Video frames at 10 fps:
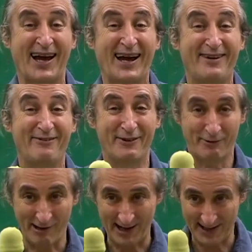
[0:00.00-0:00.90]
a
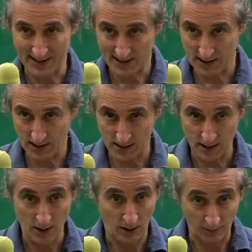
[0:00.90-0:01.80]
variety
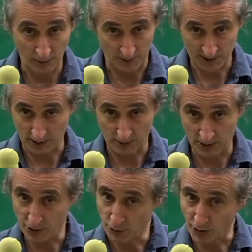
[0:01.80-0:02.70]
of them so
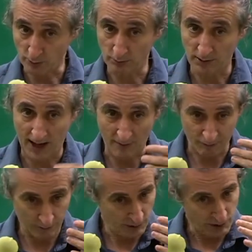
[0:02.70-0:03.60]
that
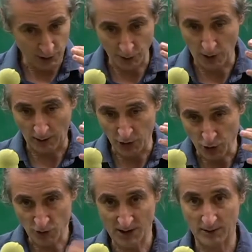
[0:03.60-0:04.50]
you're not
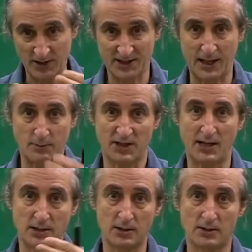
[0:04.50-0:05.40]
using the same
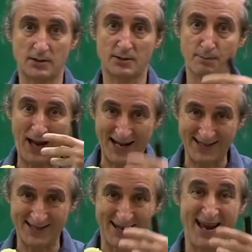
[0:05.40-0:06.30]
sentence
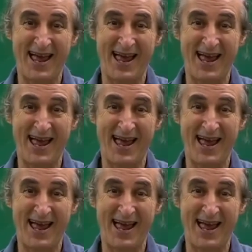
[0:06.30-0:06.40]
pattern